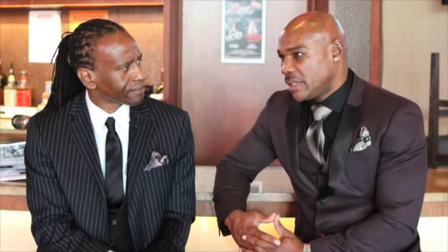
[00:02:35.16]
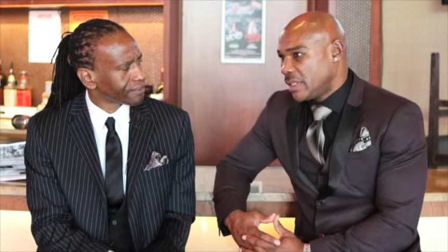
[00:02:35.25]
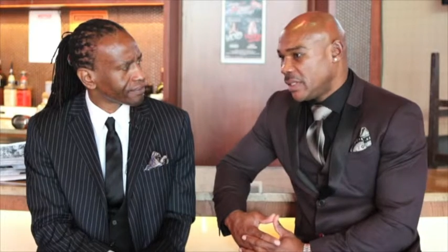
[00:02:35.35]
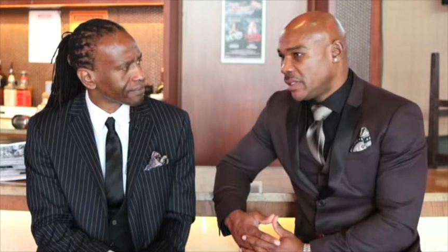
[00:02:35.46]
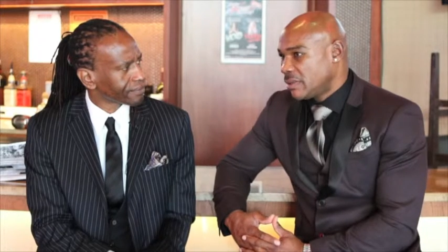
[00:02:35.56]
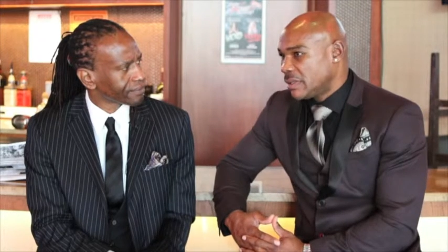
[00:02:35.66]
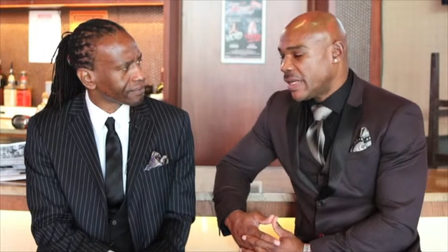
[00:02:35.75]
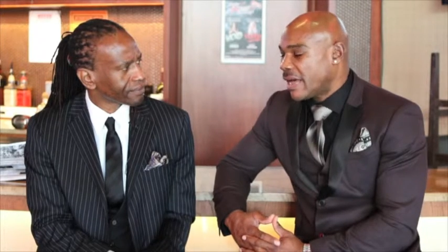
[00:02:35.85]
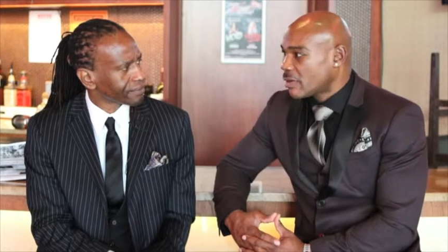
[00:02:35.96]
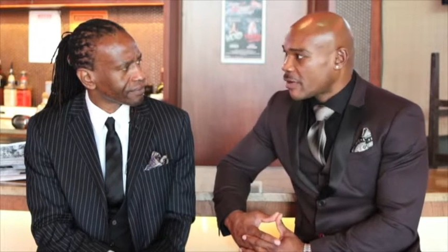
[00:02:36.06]
Speaker 1: he
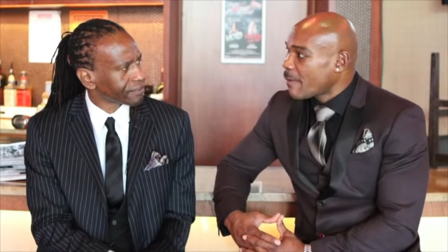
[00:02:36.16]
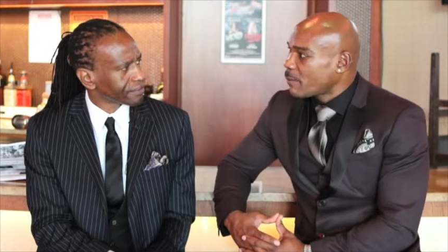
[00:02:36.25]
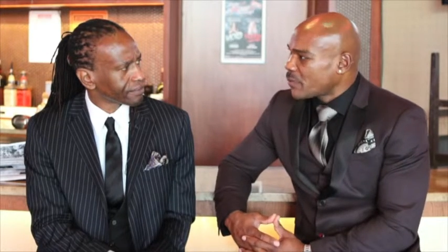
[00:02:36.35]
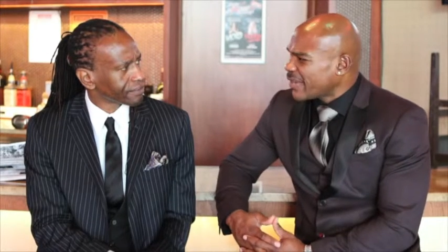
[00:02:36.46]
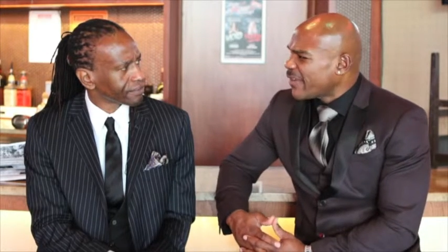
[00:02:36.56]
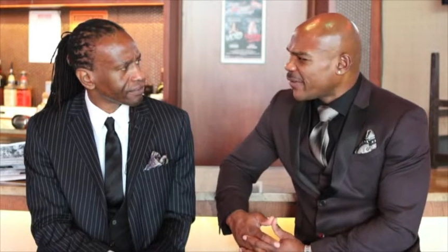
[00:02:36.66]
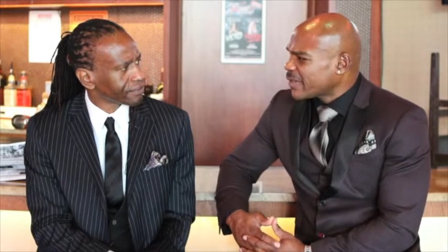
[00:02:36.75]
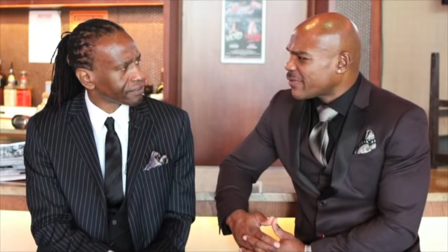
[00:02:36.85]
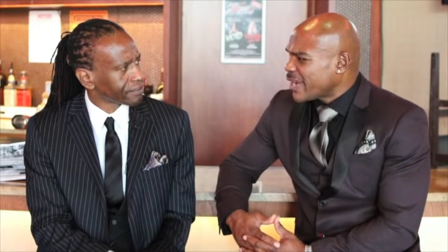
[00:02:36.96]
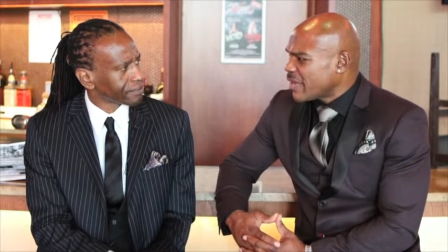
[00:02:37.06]
got a couple of the
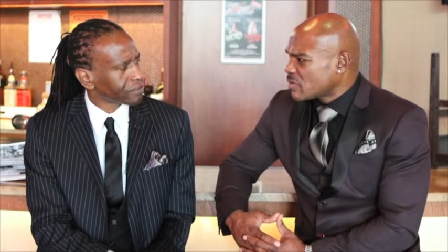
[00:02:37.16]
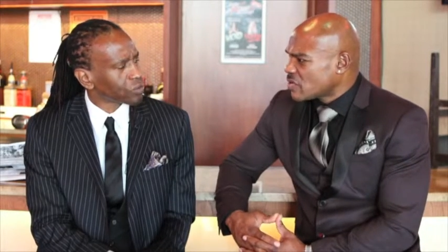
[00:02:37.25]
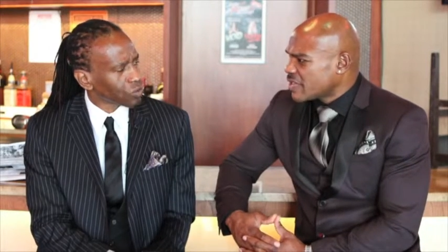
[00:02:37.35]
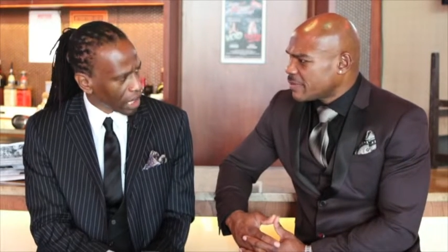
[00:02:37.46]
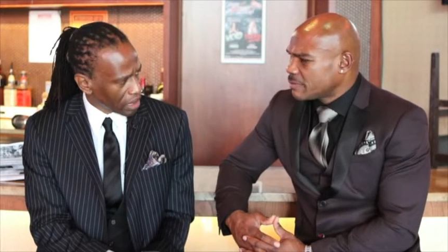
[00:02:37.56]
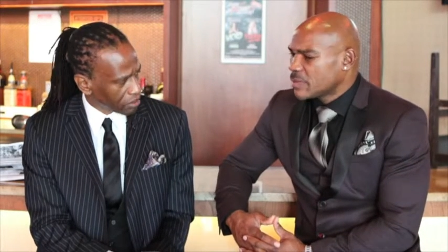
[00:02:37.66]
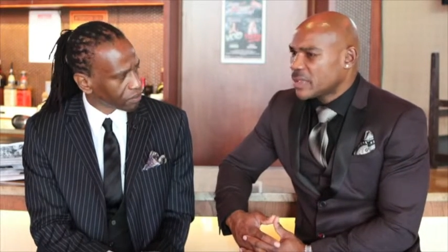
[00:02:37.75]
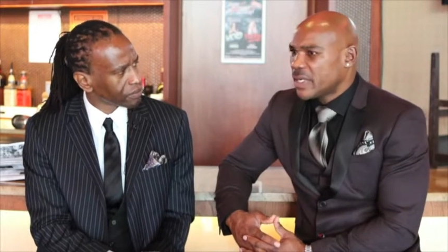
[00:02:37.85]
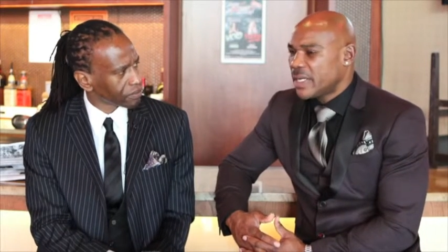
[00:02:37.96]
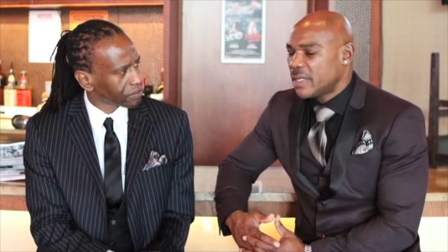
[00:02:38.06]
early rounds. Right
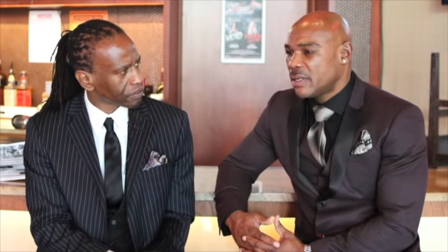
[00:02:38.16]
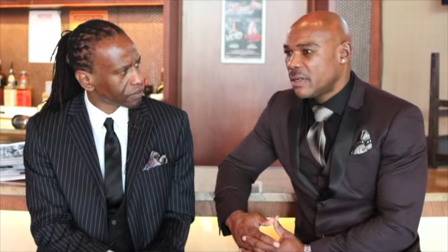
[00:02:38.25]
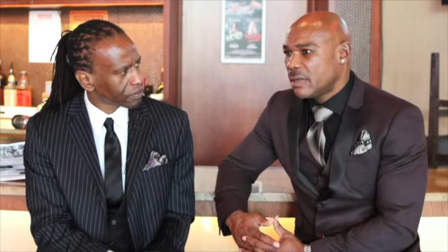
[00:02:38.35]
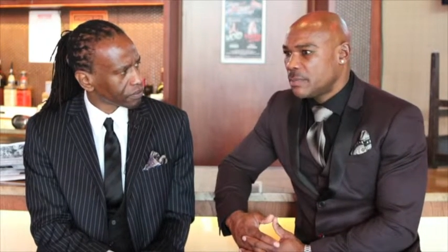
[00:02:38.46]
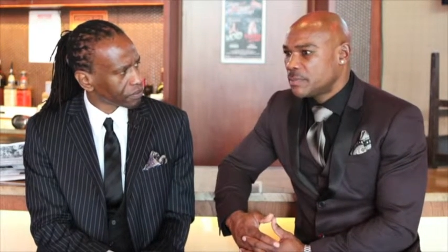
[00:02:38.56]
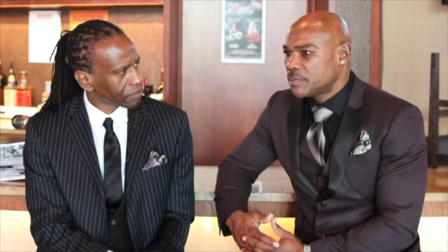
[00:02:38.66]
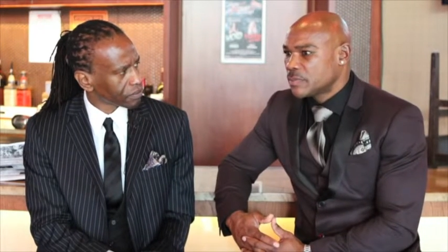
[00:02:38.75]
and um,